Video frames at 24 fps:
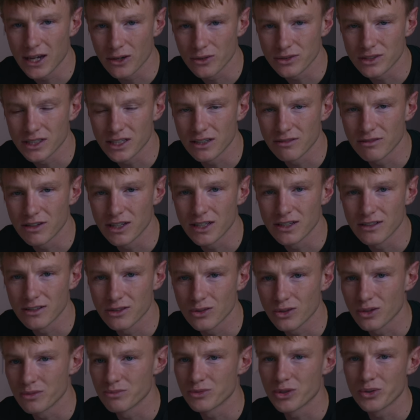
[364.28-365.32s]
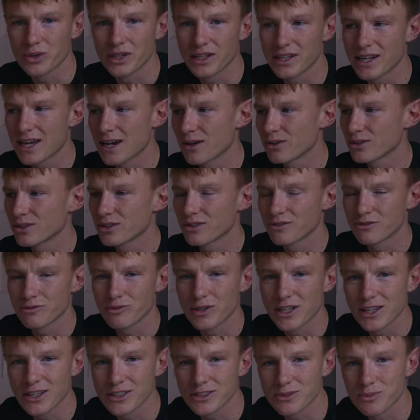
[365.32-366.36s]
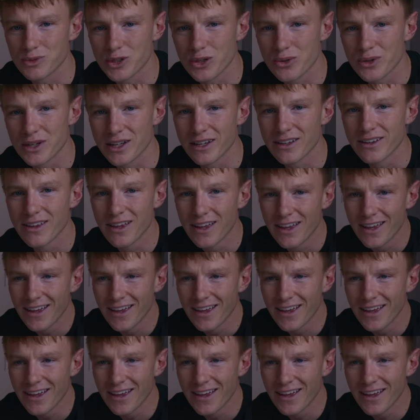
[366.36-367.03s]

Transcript: get on TV. Well, I'm doing it now, I don't even realise I'm doing it.